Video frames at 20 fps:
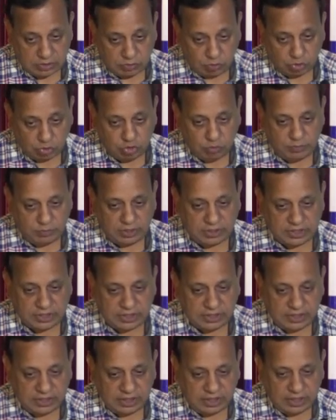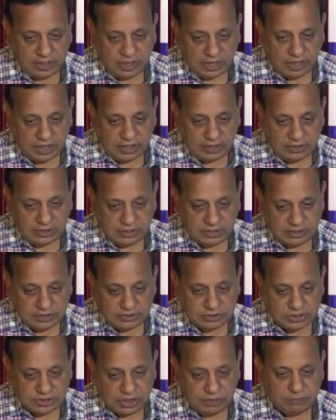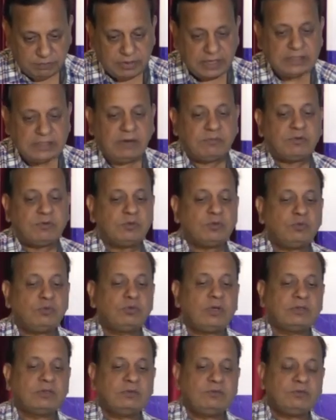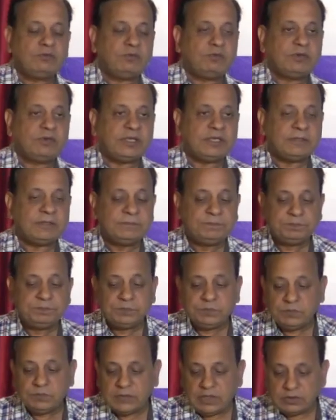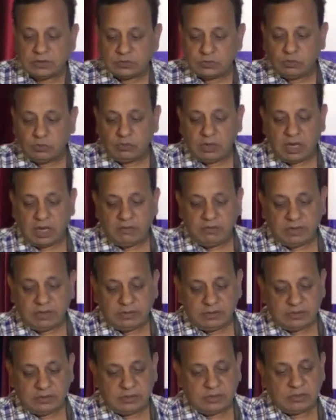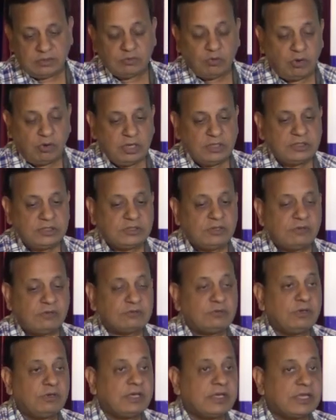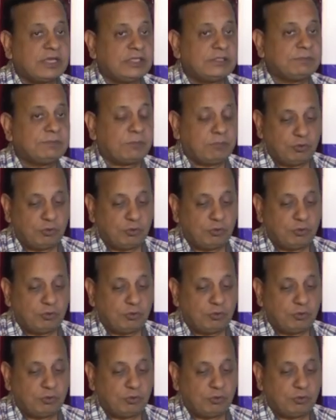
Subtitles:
documented, and then a steep rise after 2015. So our knowledge has also increased